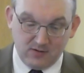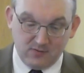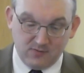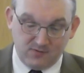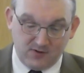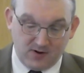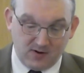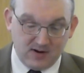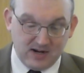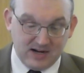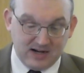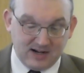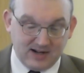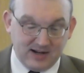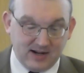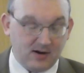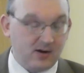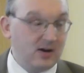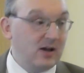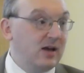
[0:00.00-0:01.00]
very
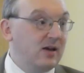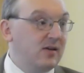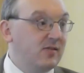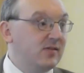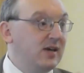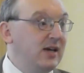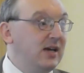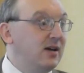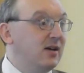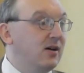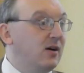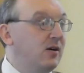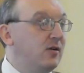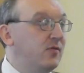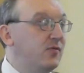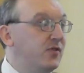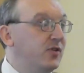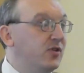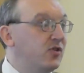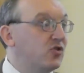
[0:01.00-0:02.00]
clear. Think
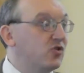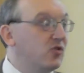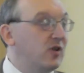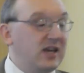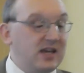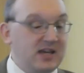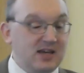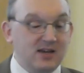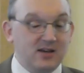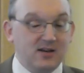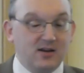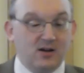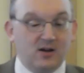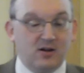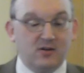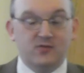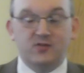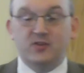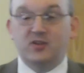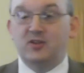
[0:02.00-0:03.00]
of the tree
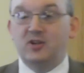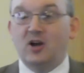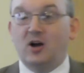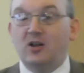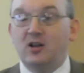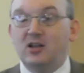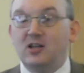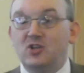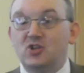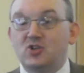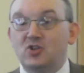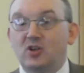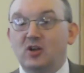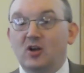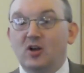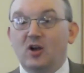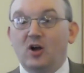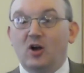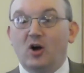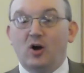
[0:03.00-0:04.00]
of the knowledge
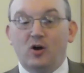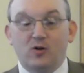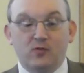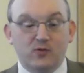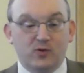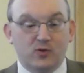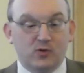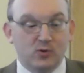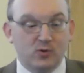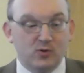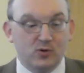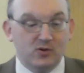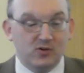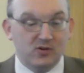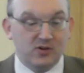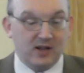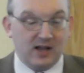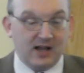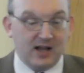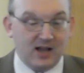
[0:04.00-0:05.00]
of good
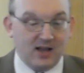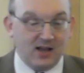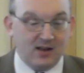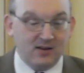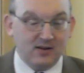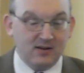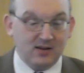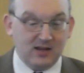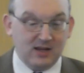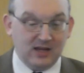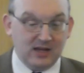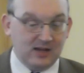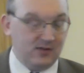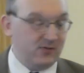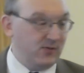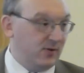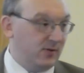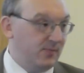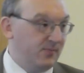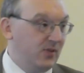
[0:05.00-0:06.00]
and
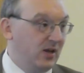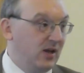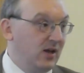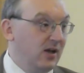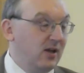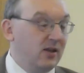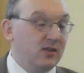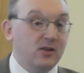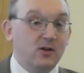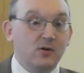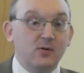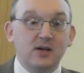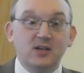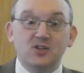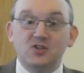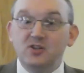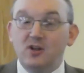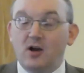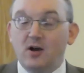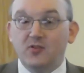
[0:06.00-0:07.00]
evil. There
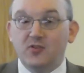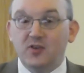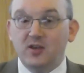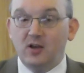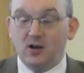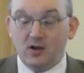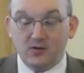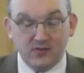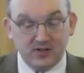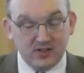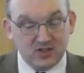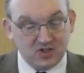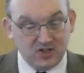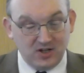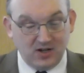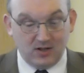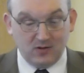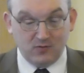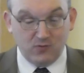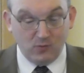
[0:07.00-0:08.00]
is nothing of
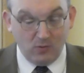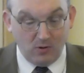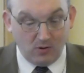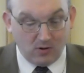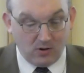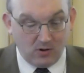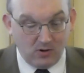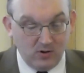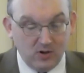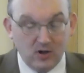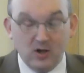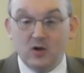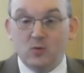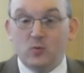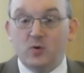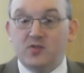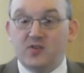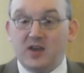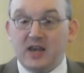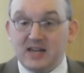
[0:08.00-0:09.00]
itself wrong
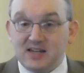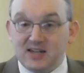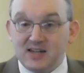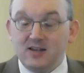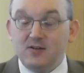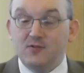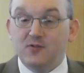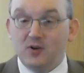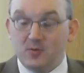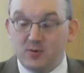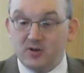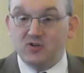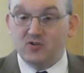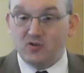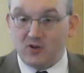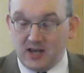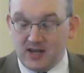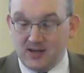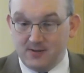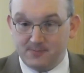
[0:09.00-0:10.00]
with eating from a
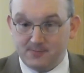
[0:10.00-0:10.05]
tree.